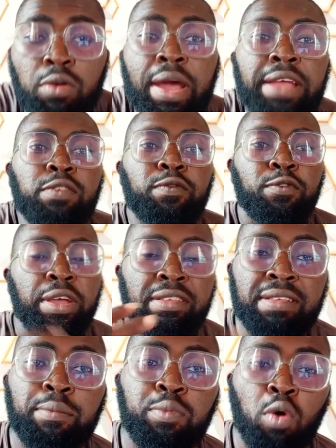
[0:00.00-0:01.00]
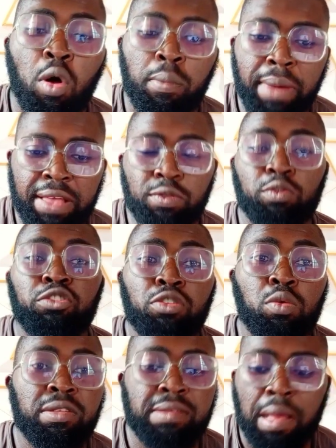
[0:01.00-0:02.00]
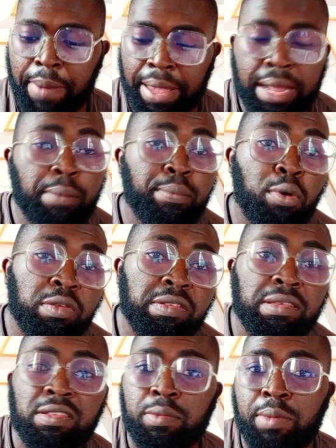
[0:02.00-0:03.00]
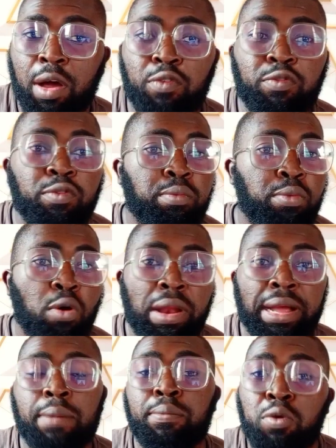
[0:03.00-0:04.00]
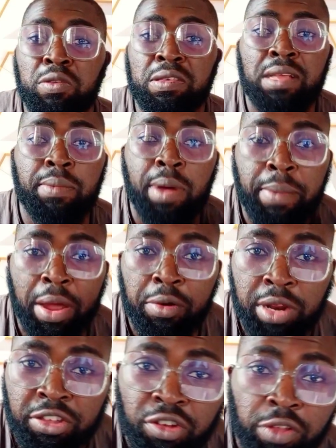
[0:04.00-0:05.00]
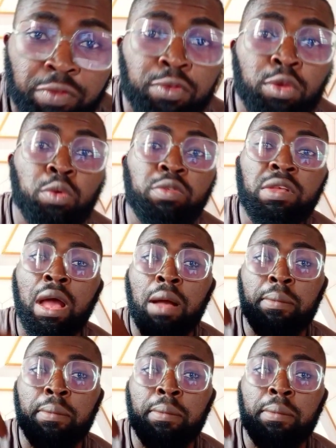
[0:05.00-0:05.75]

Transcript: right? For example, on my social WhatsApp, I can post things about football, I can post things about my religious views,